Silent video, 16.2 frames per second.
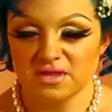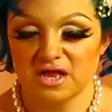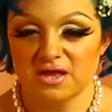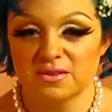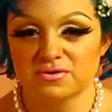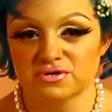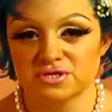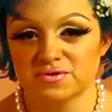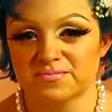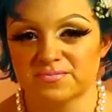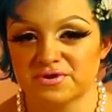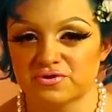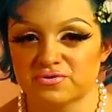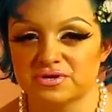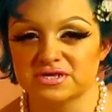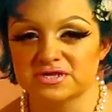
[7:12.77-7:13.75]
and there's a
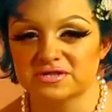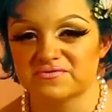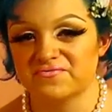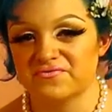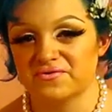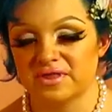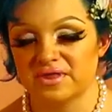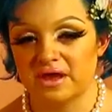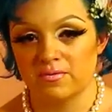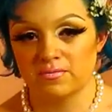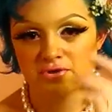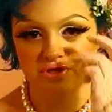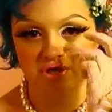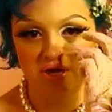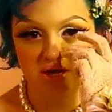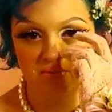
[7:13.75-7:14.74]
big reason for that,
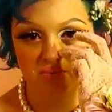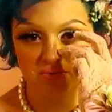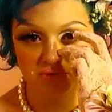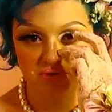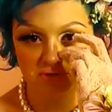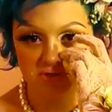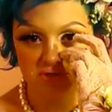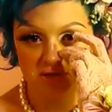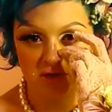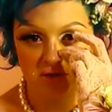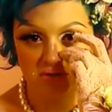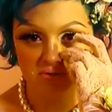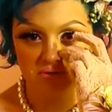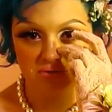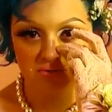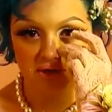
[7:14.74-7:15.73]
which I will
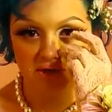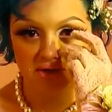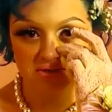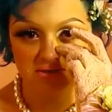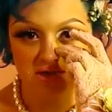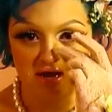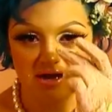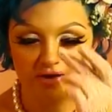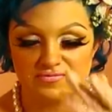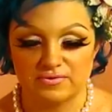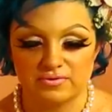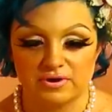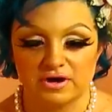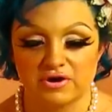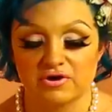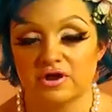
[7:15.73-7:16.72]
tell you guys
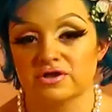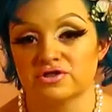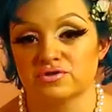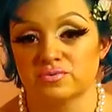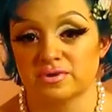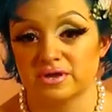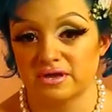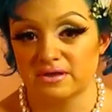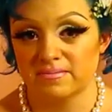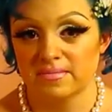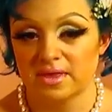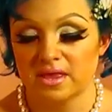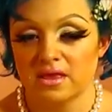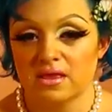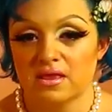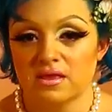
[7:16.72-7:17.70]
after I graduate,
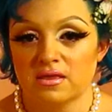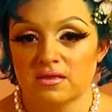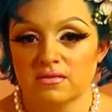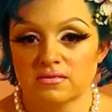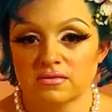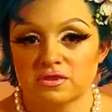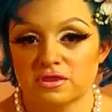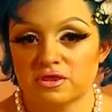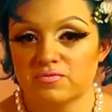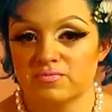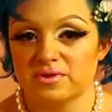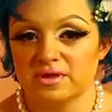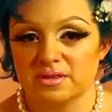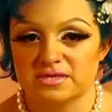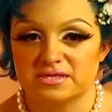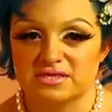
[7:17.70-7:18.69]
to
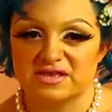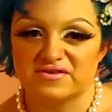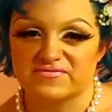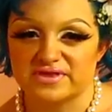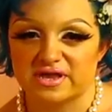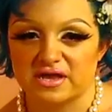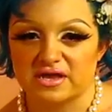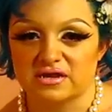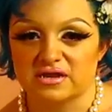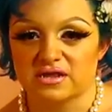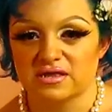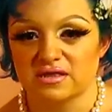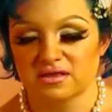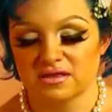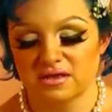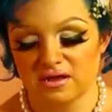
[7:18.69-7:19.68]
be on the safe side.
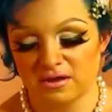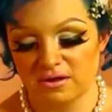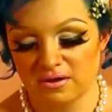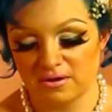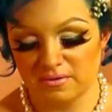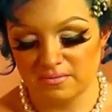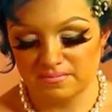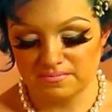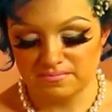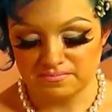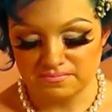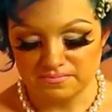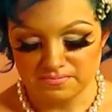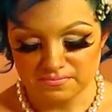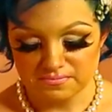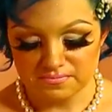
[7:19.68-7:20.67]
Um,
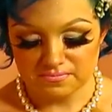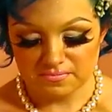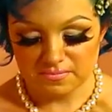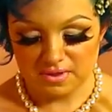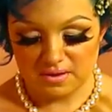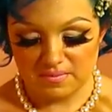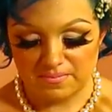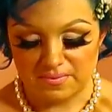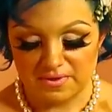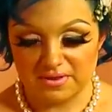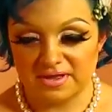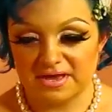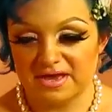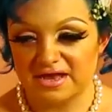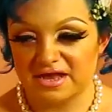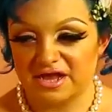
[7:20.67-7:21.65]
but
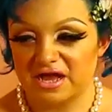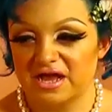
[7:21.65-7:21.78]
like,